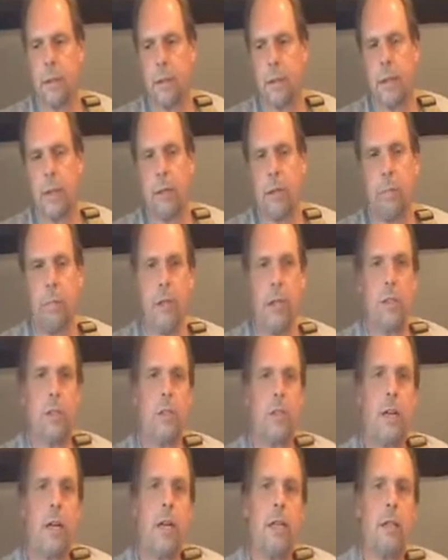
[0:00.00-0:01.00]
Now, the major
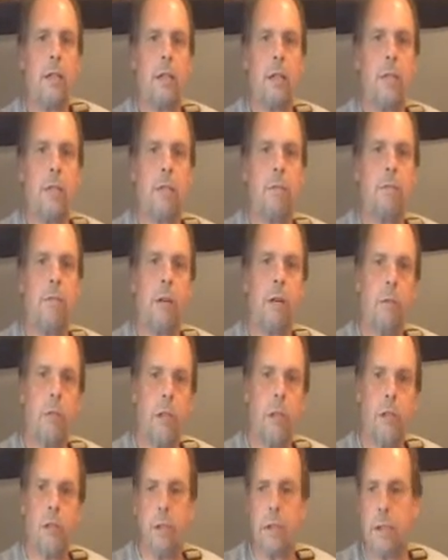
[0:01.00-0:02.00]
scale is the
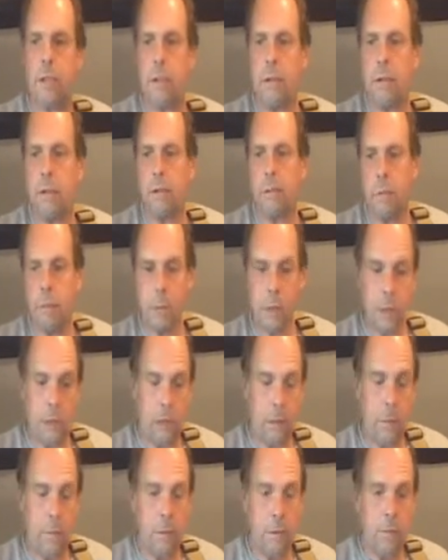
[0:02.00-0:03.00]
foundation stone of the
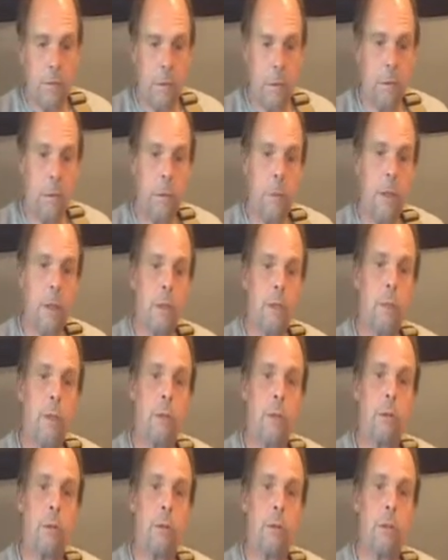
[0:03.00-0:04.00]
Western European
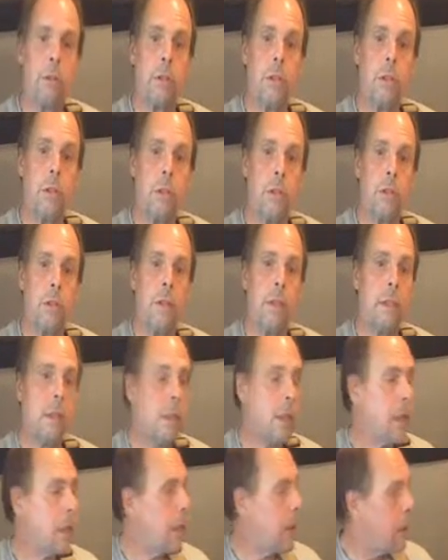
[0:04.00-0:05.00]
musical tradition.
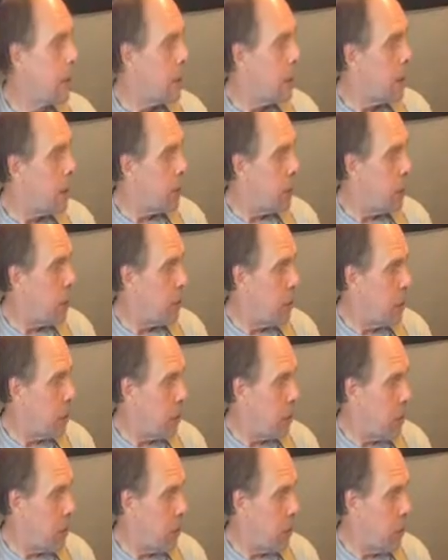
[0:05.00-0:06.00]
Pretty
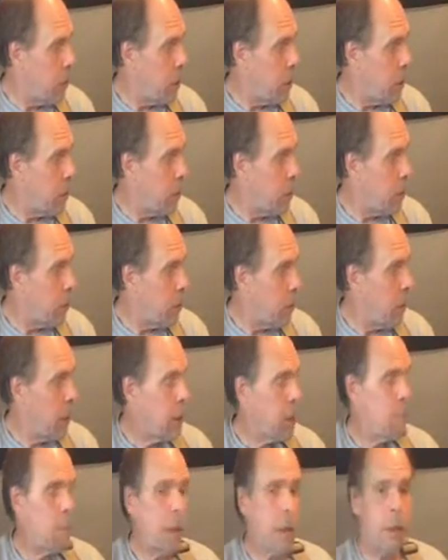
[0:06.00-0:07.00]
much everything else can be
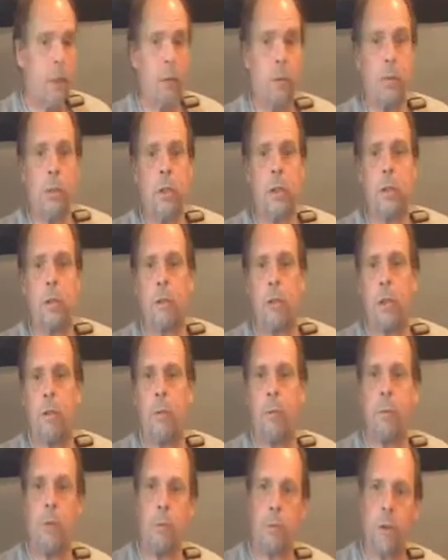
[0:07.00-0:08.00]
explained or described
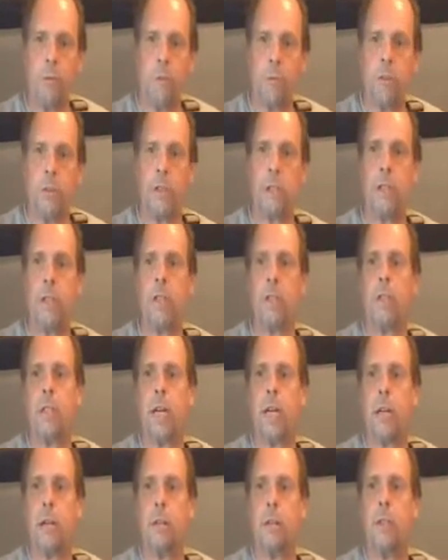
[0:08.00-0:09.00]
with reference to this
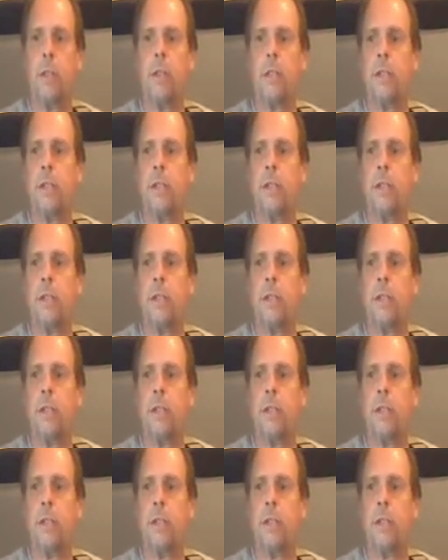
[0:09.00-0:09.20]
scale,